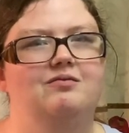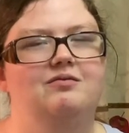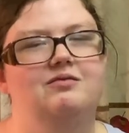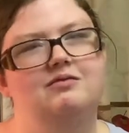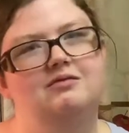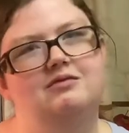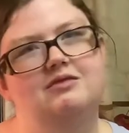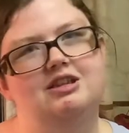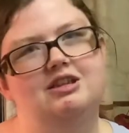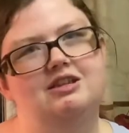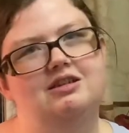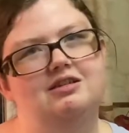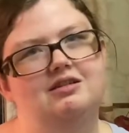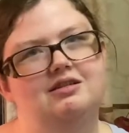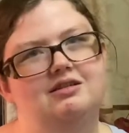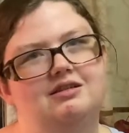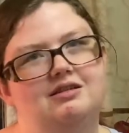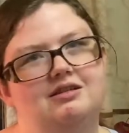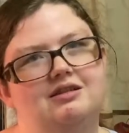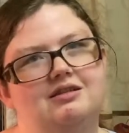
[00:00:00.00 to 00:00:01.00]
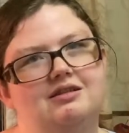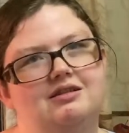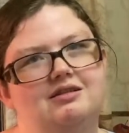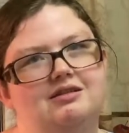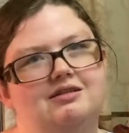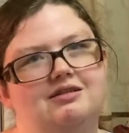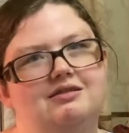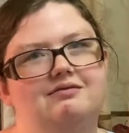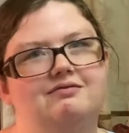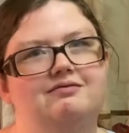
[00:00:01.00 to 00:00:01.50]
You know a lot of things other
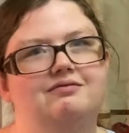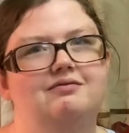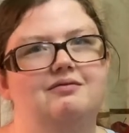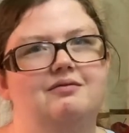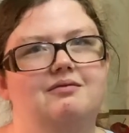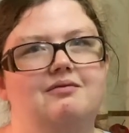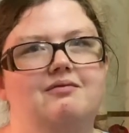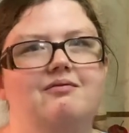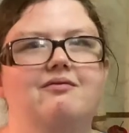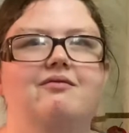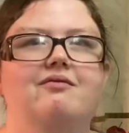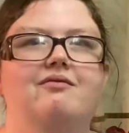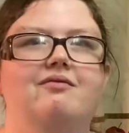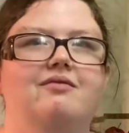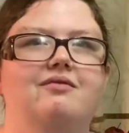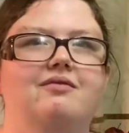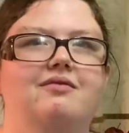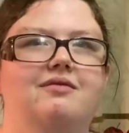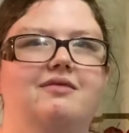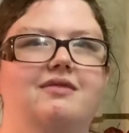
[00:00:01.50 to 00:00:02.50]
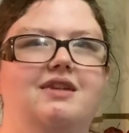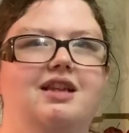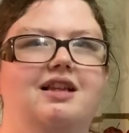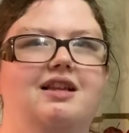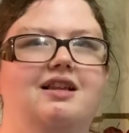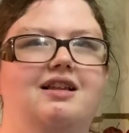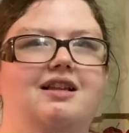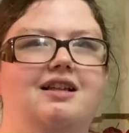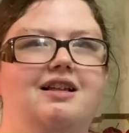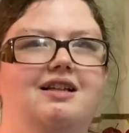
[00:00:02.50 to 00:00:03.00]
than a turkey you've made
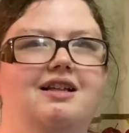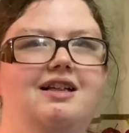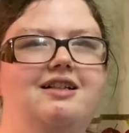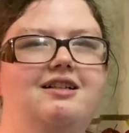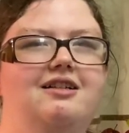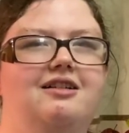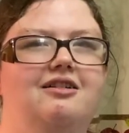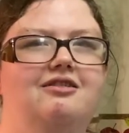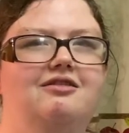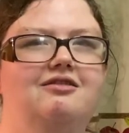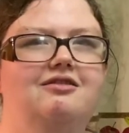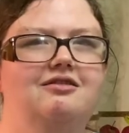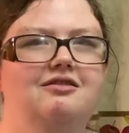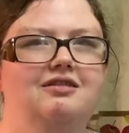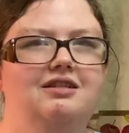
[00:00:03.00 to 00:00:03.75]
before. I know.